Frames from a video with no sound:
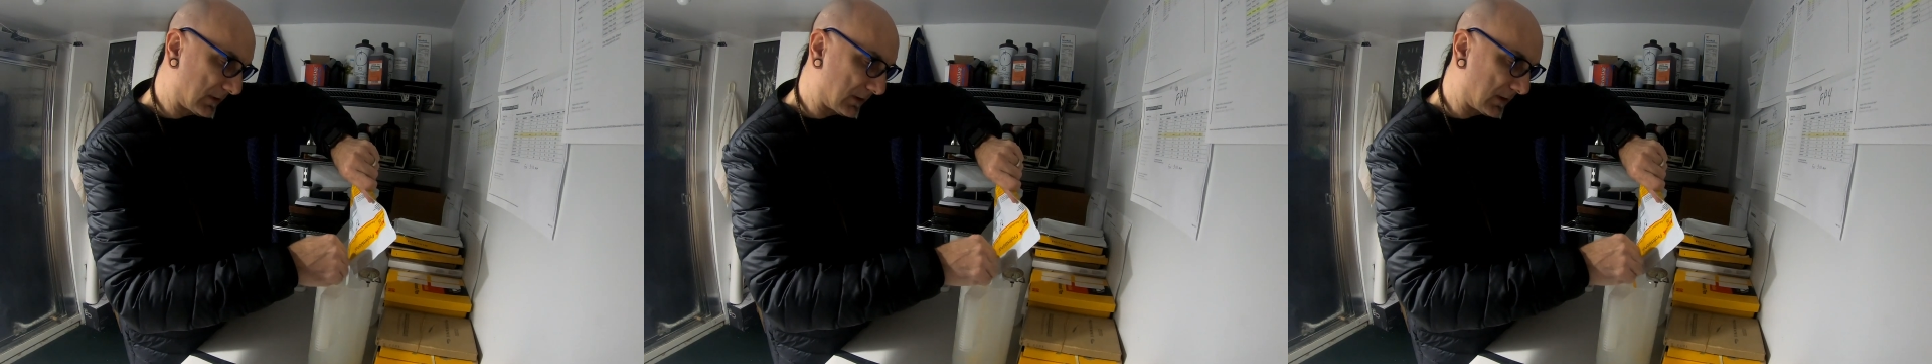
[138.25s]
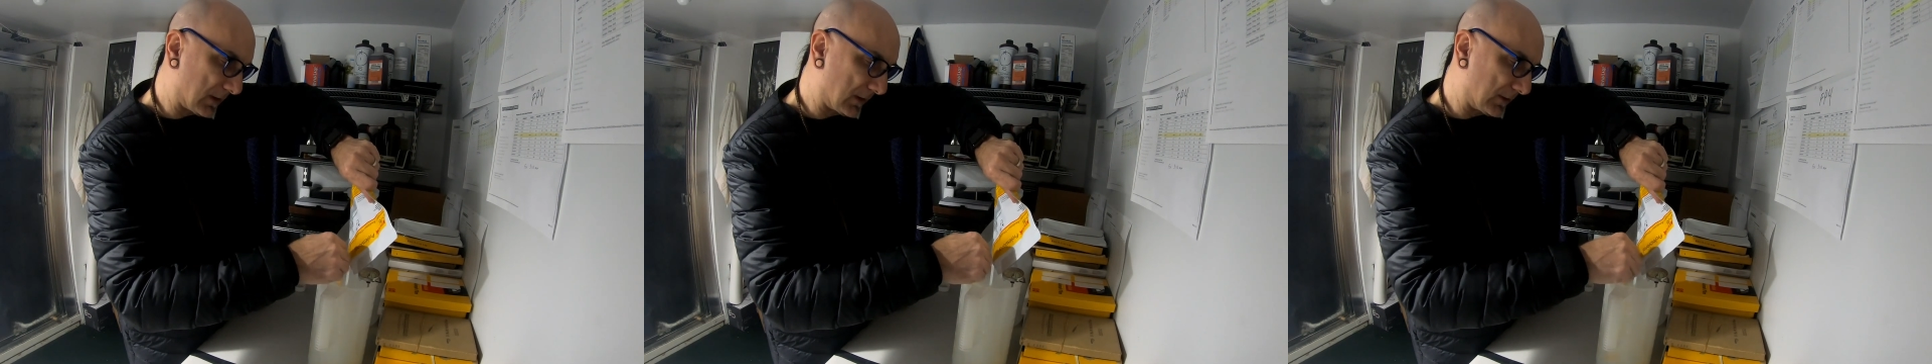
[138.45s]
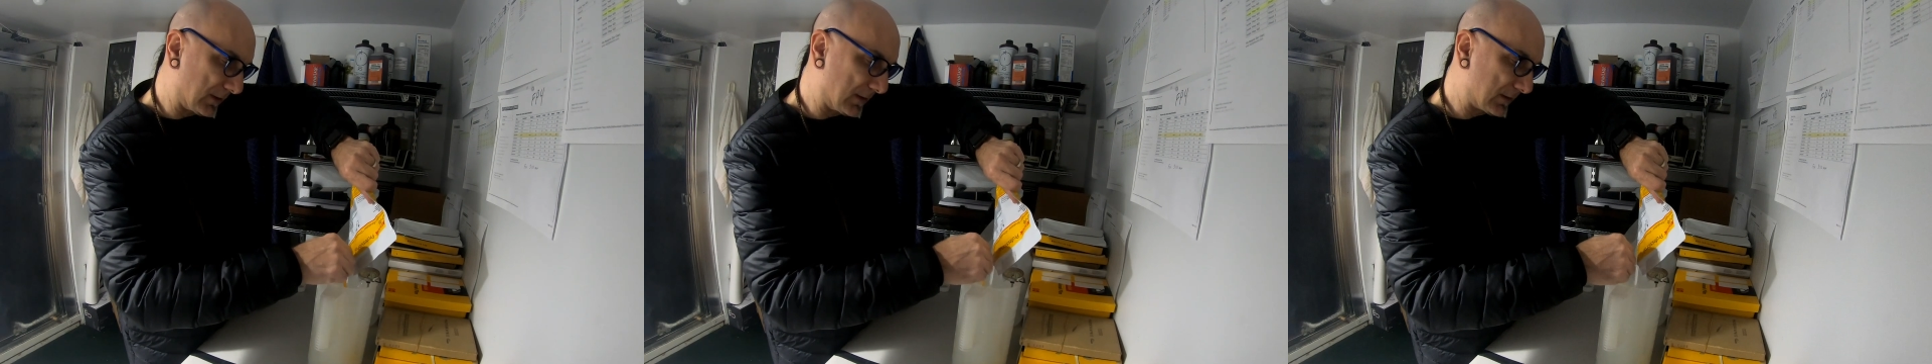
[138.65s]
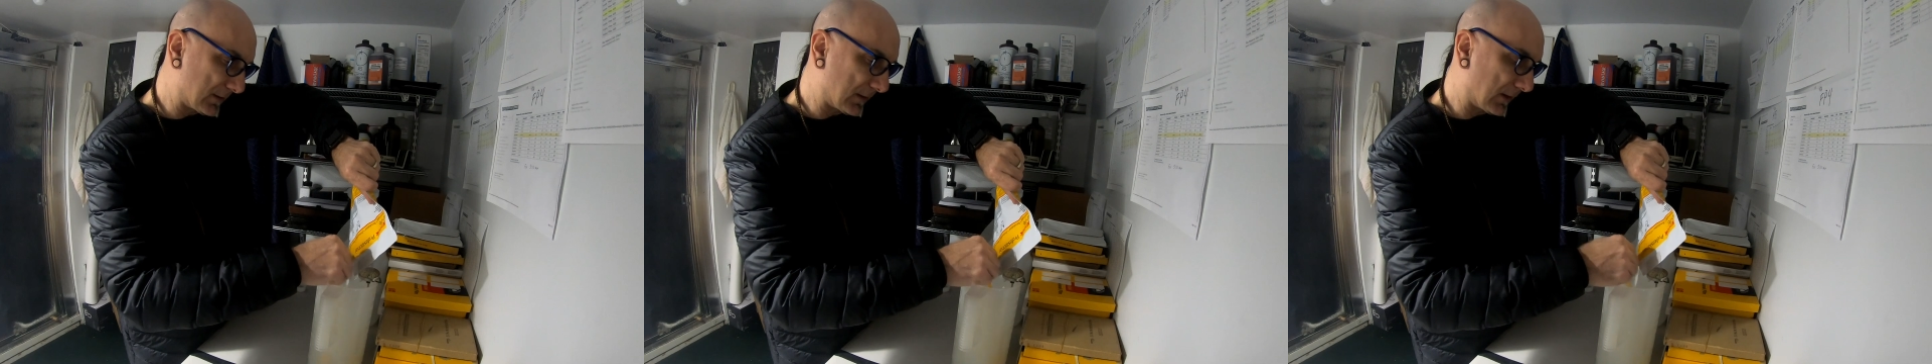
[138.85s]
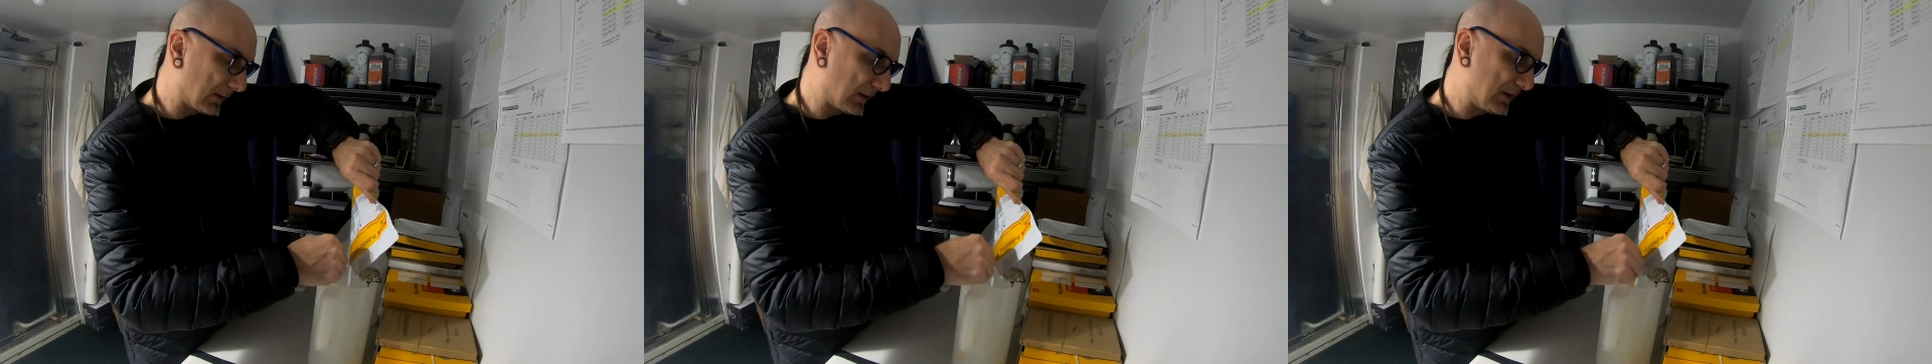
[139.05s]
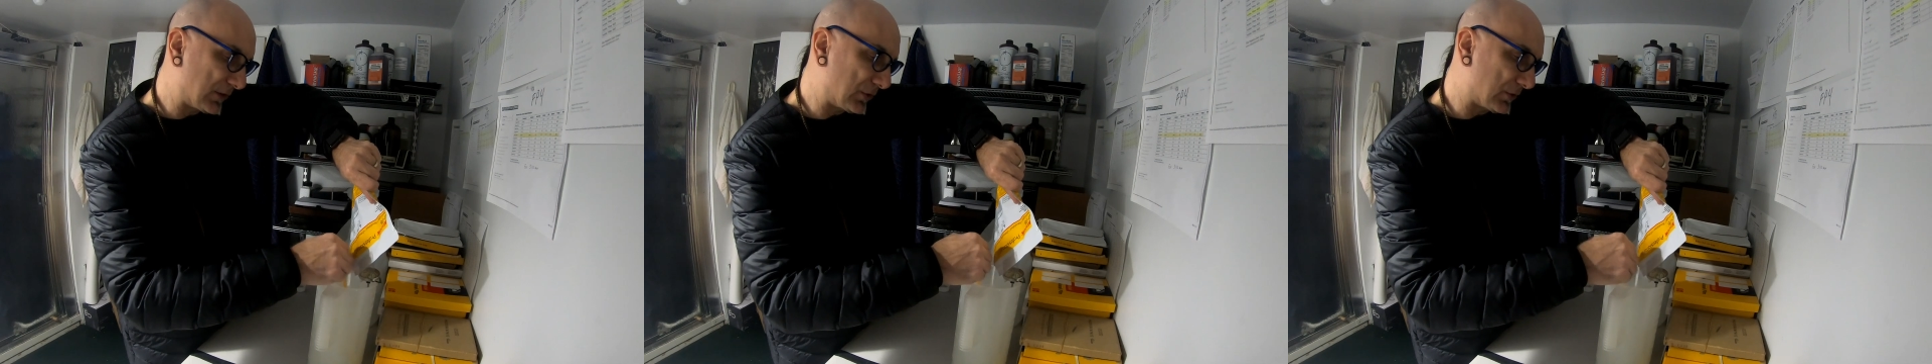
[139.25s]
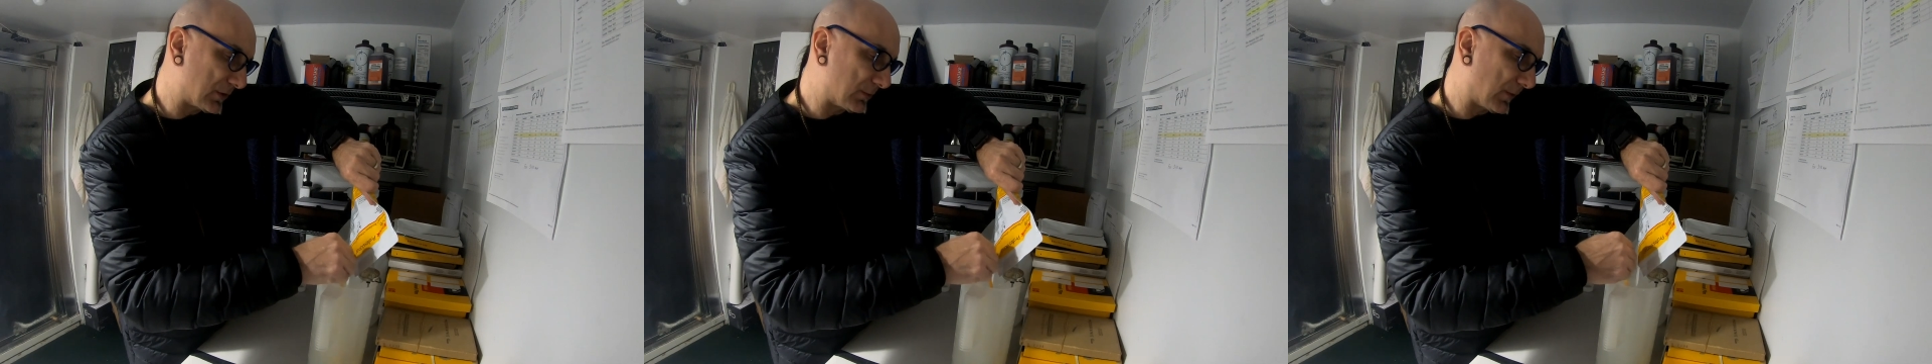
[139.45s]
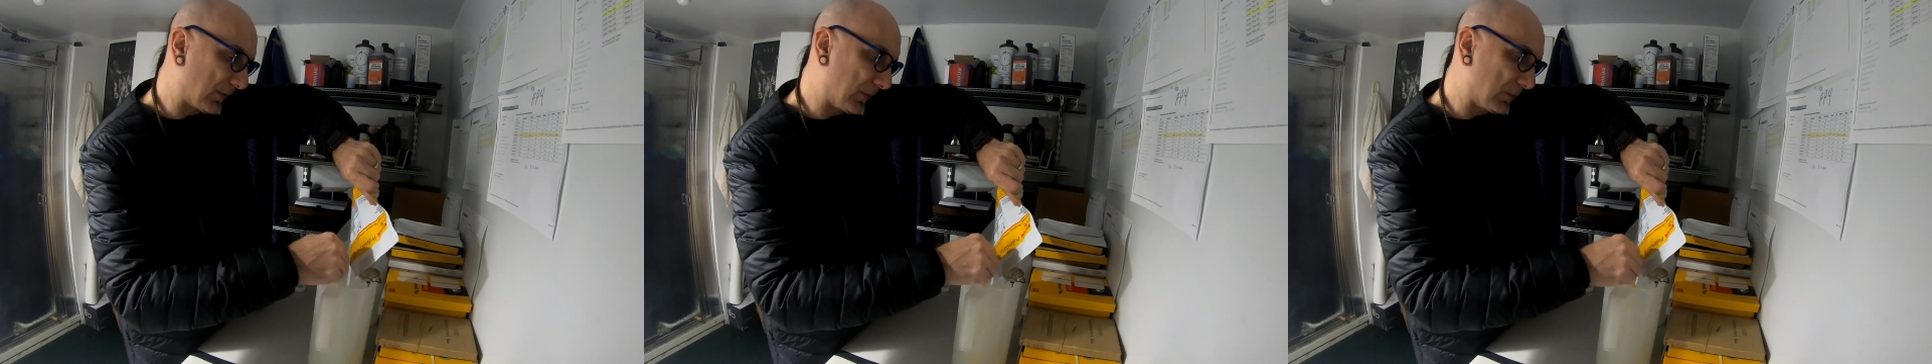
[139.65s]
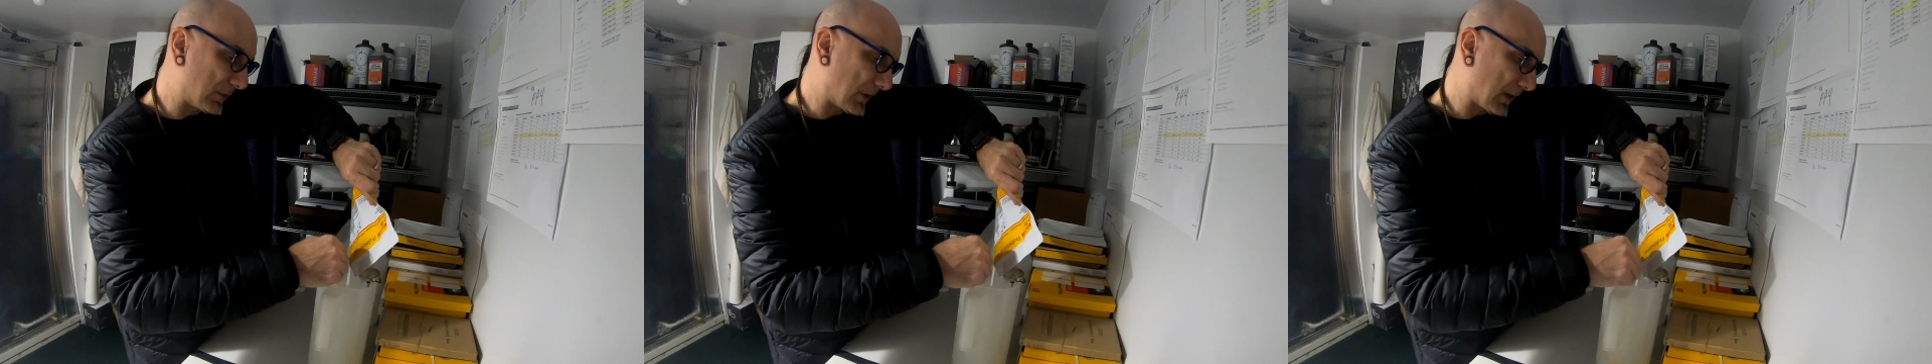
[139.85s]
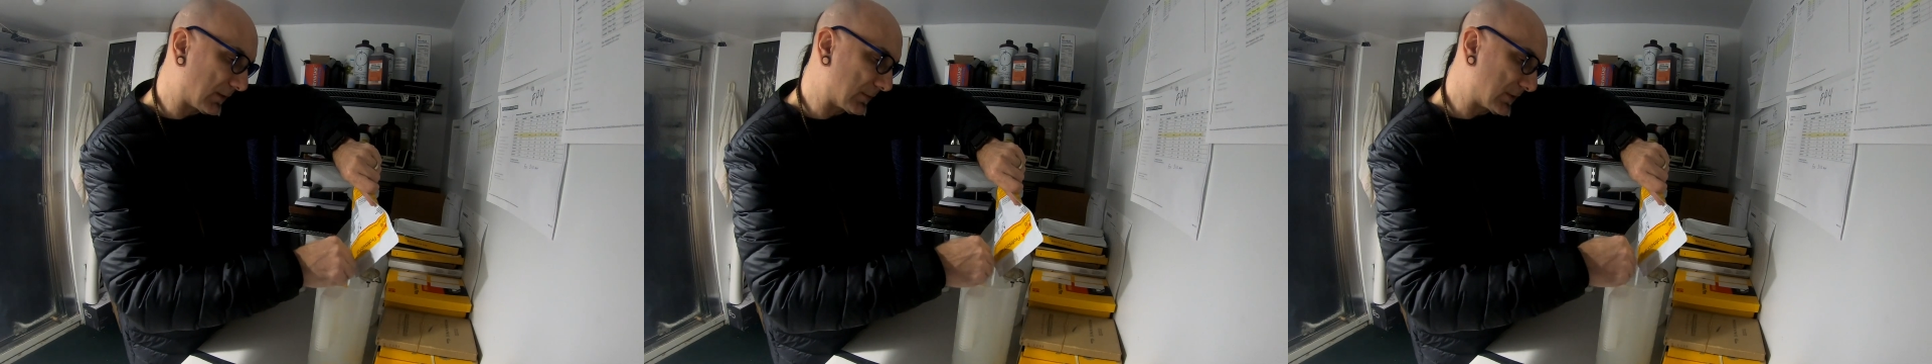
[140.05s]
I'm going to at least use them a few
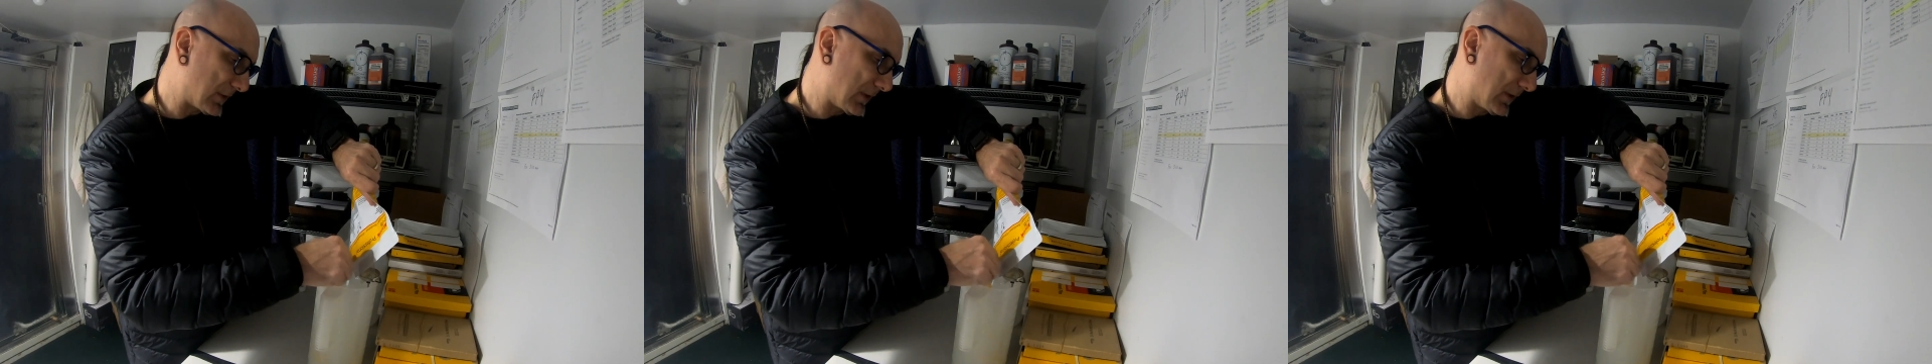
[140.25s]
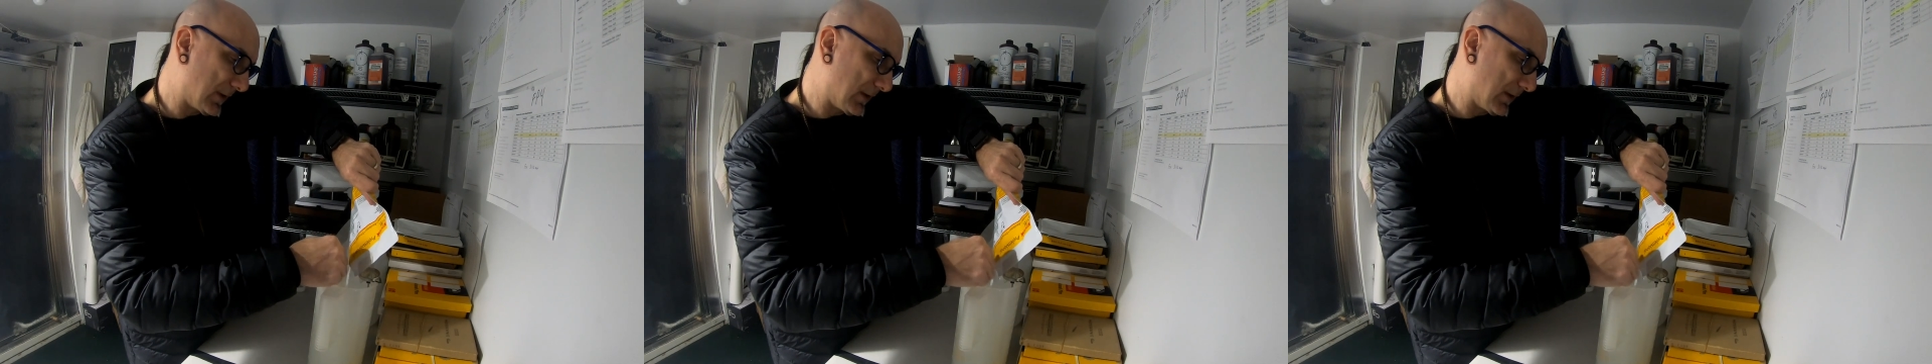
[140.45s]
times.